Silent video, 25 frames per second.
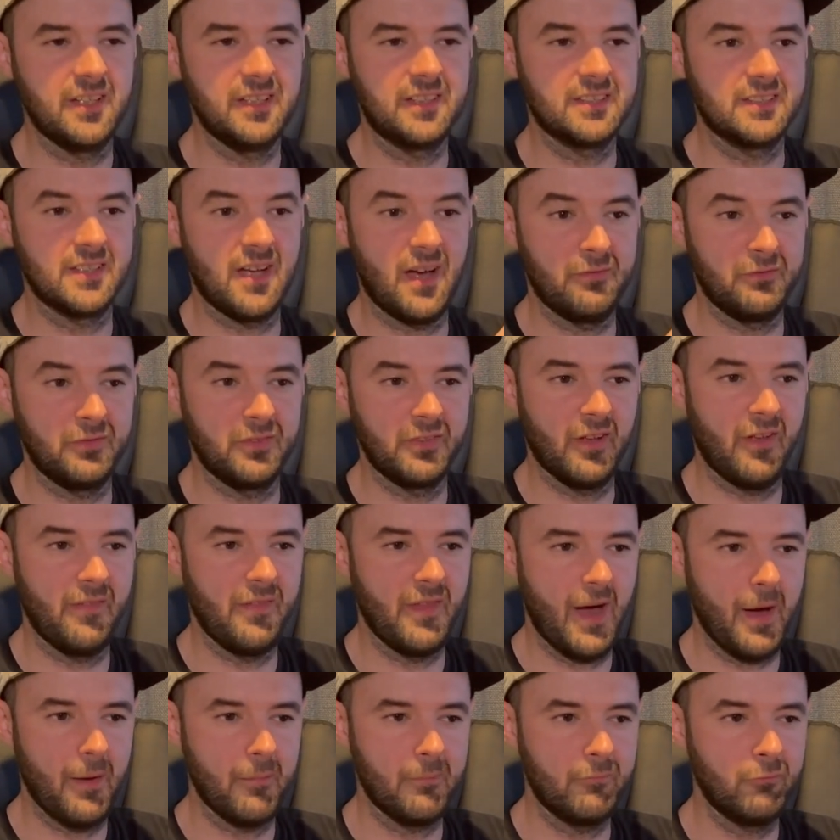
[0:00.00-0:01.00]
because I haven't done
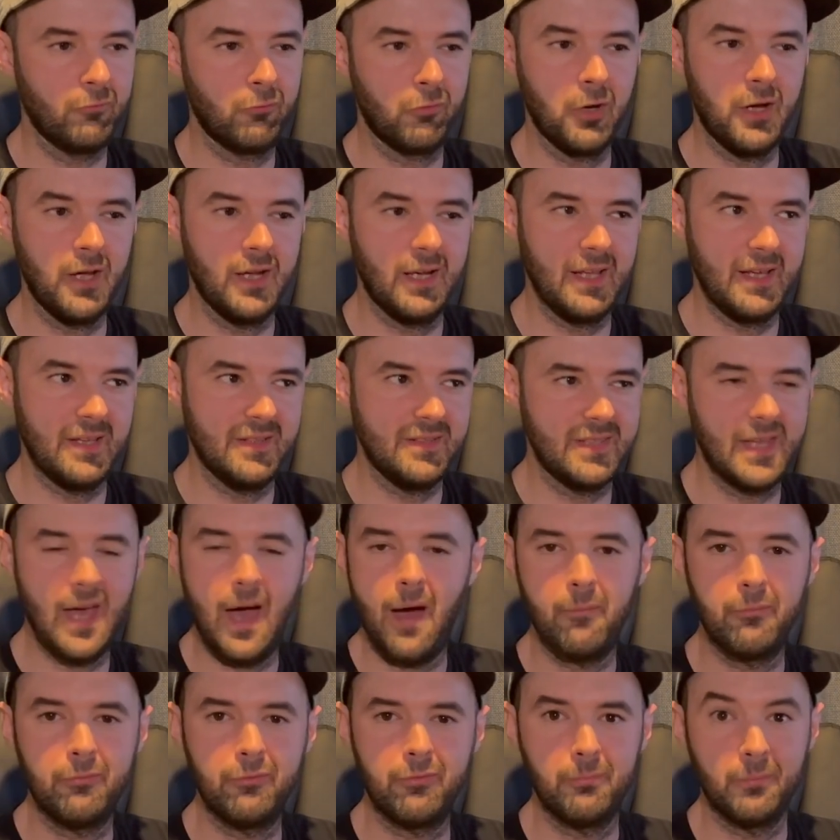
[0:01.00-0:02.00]
that really in
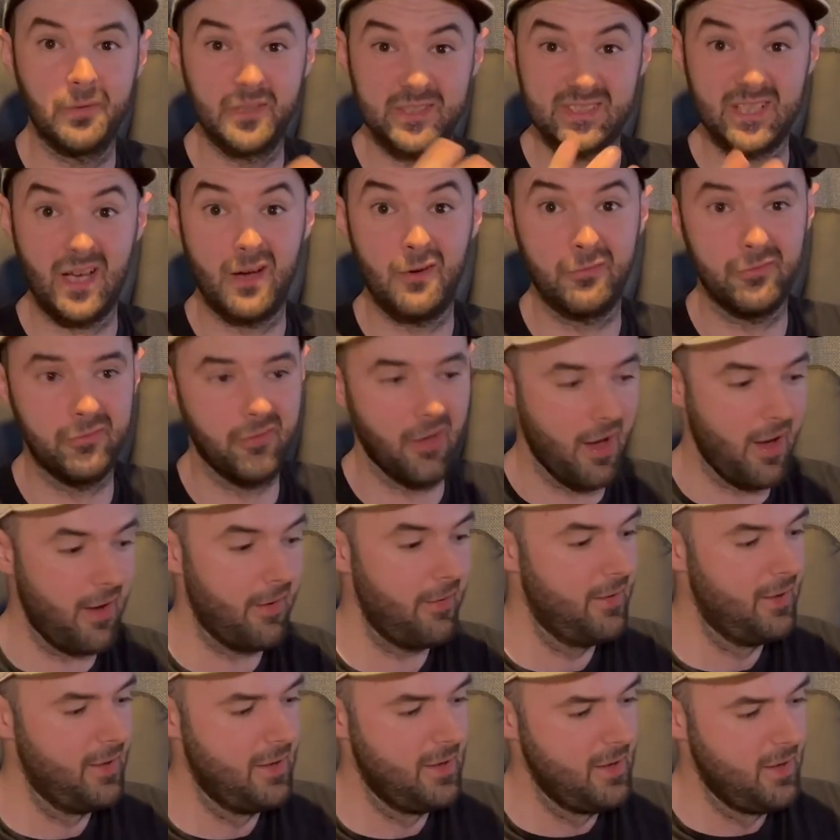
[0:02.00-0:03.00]
depth myself yet.